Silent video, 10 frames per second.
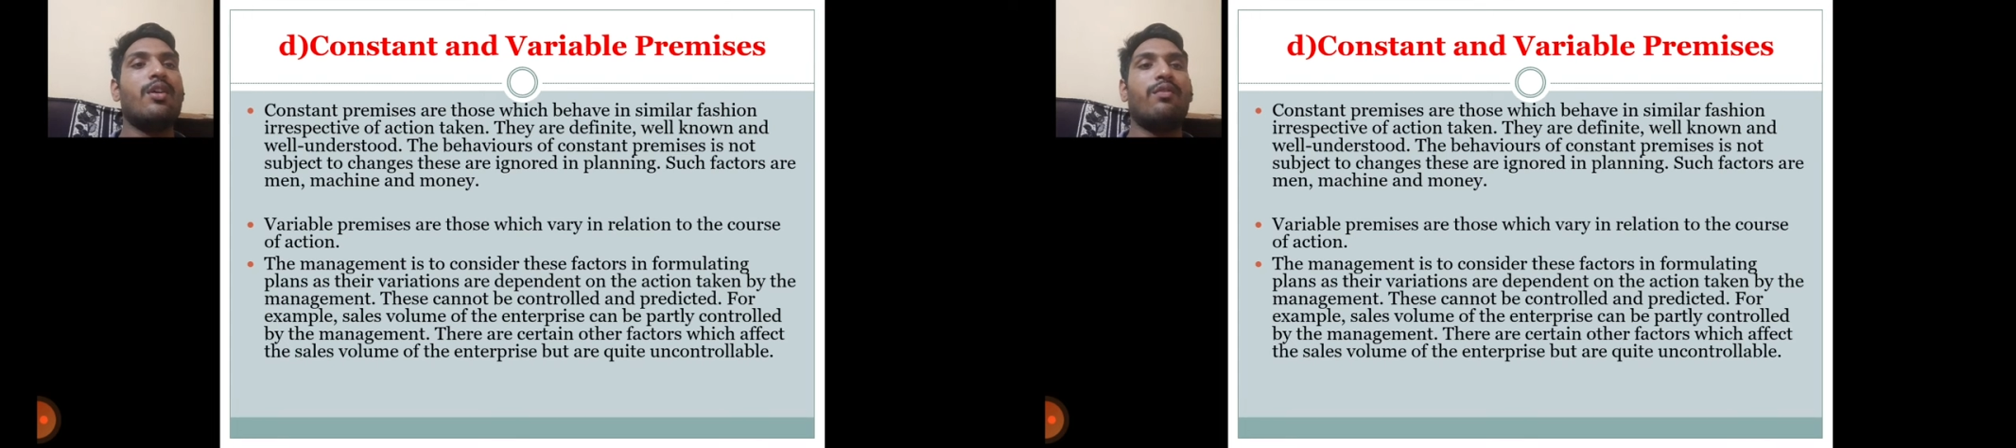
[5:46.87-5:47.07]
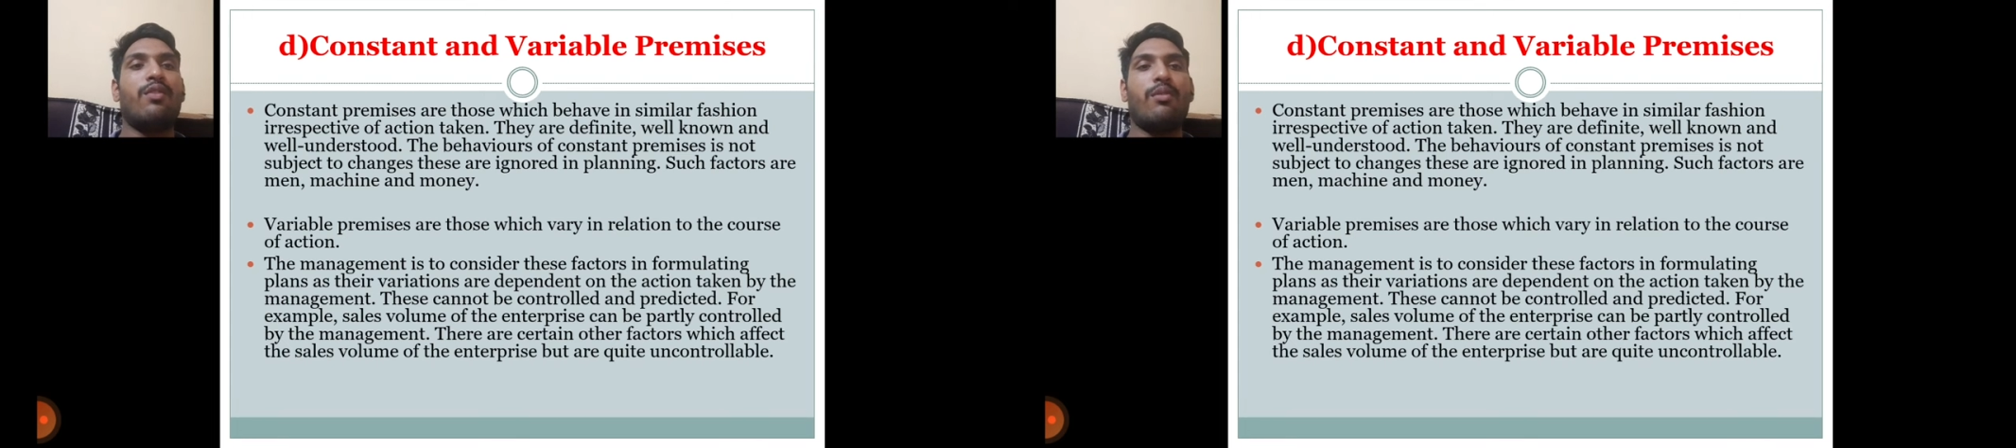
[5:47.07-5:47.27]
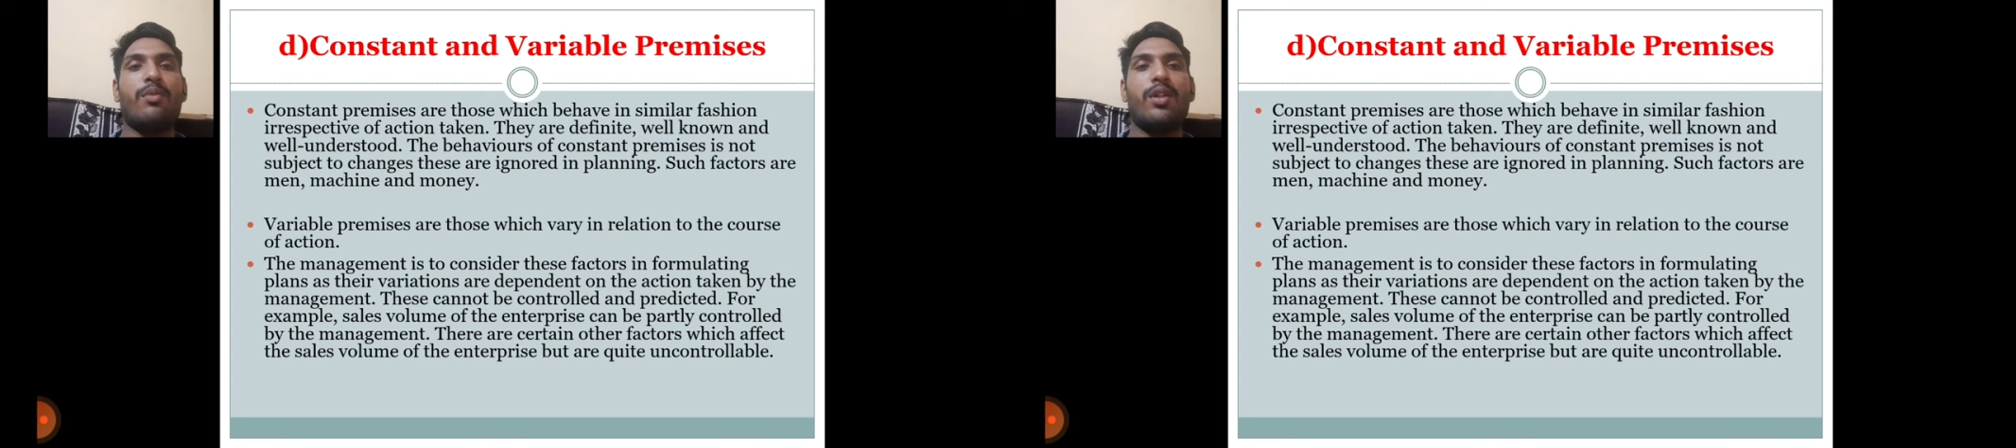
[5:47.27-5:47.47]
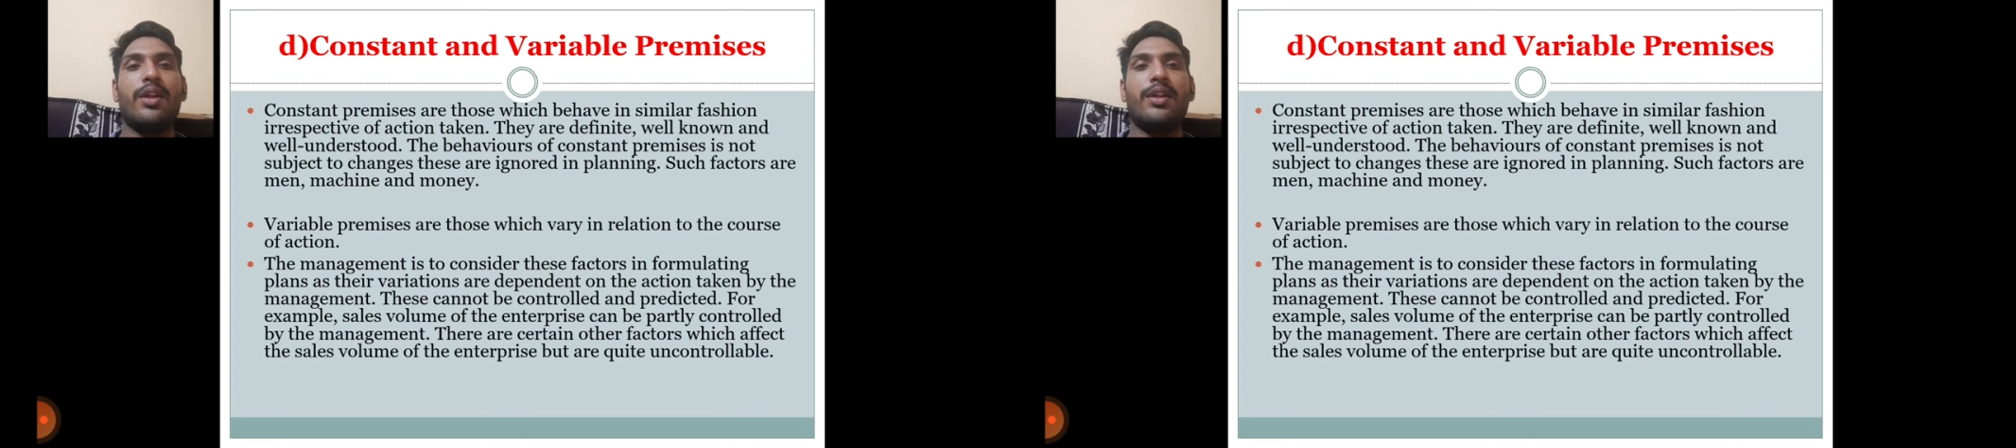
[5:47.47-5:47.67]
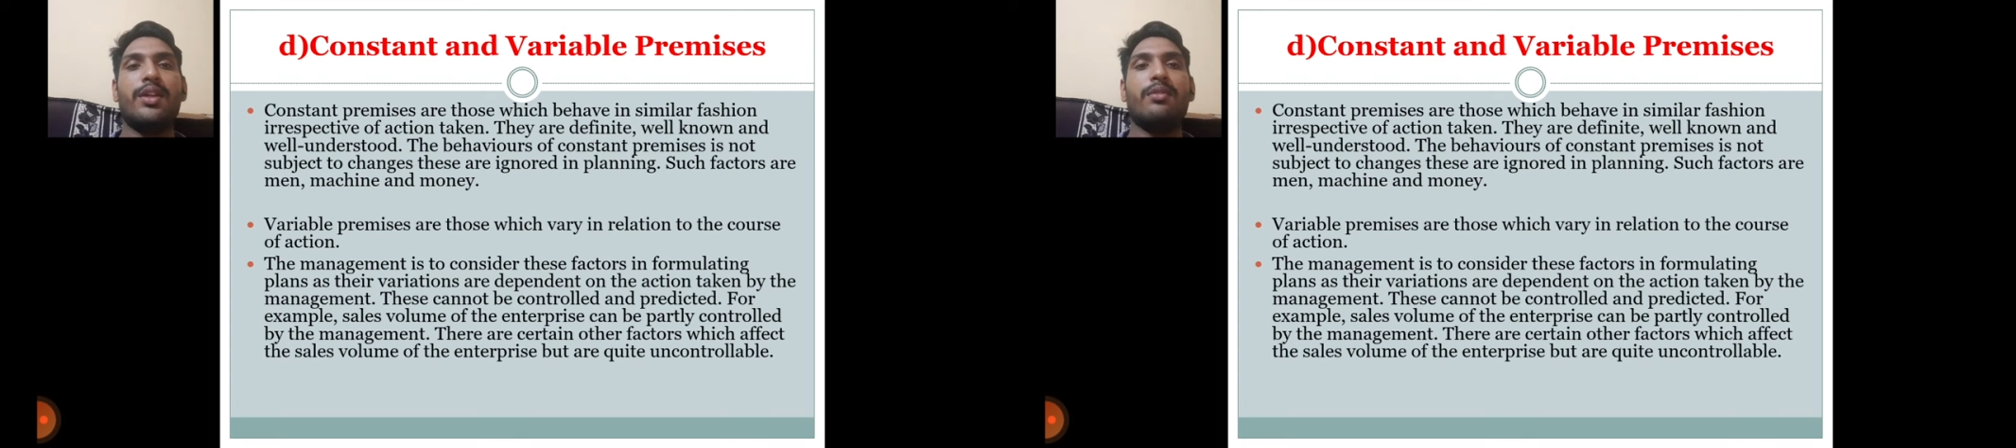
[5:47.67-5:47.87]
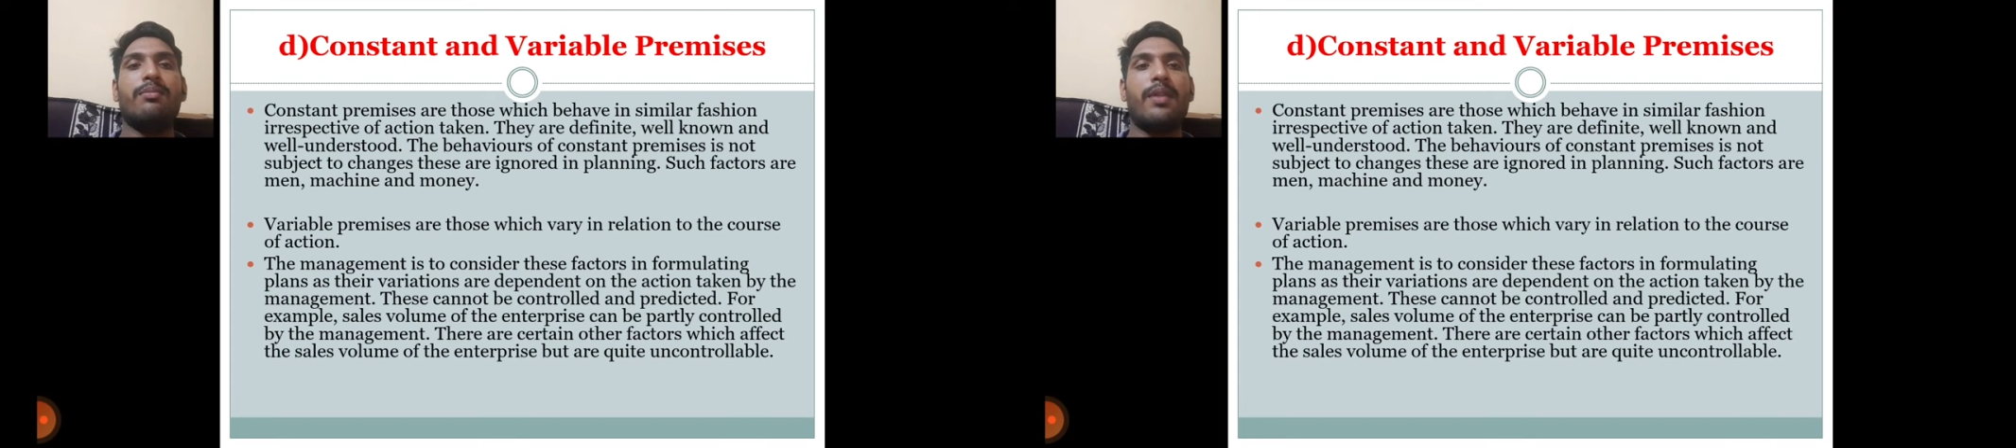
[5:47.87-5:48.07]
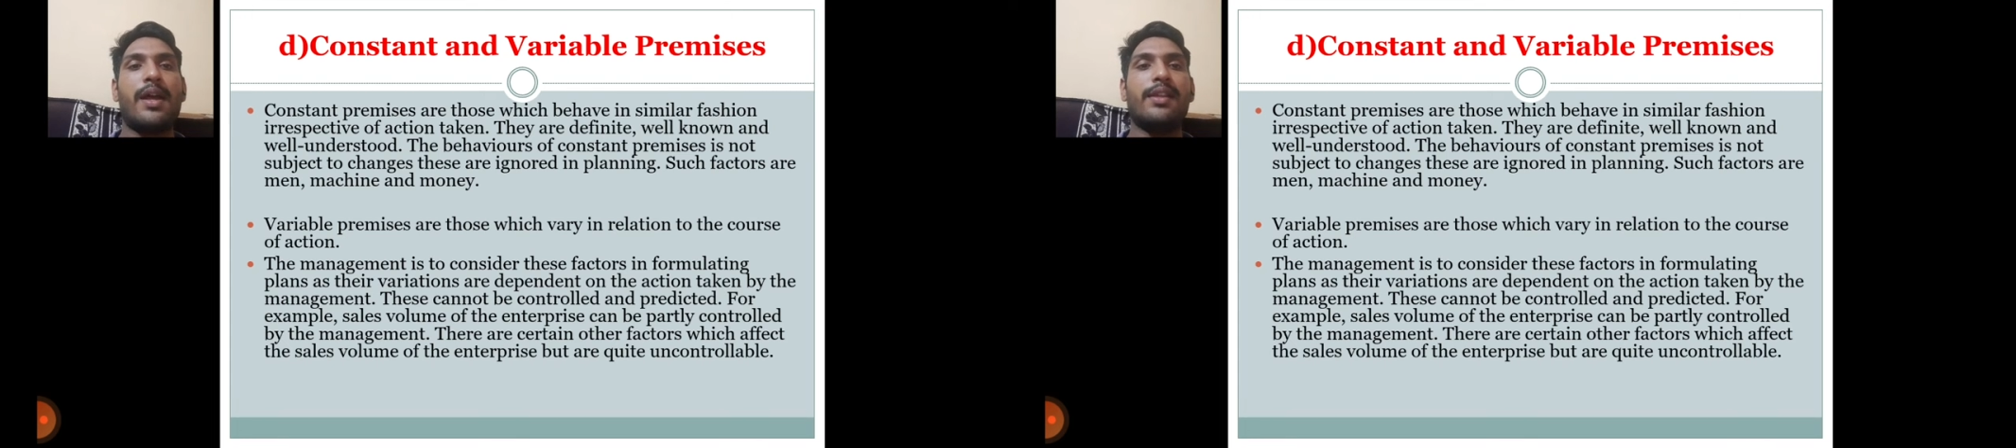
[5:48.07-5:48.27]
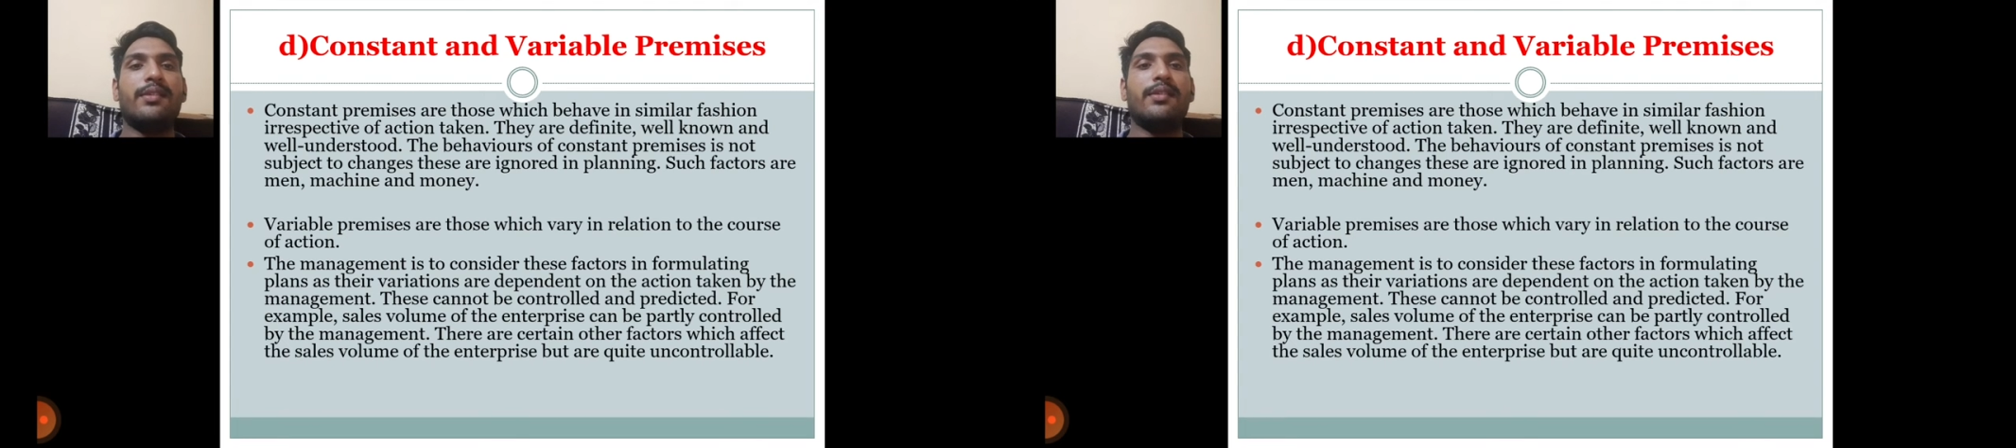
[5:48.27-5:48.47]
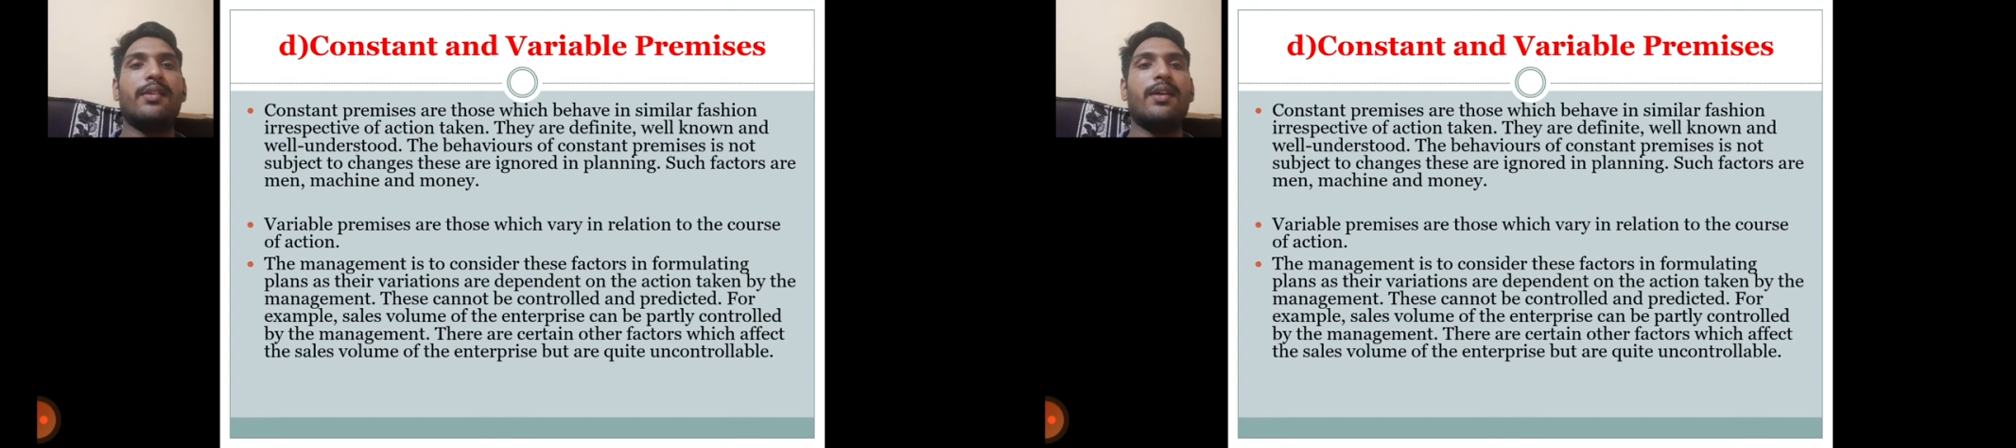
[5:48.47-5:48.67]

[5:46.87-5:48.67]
formulating plans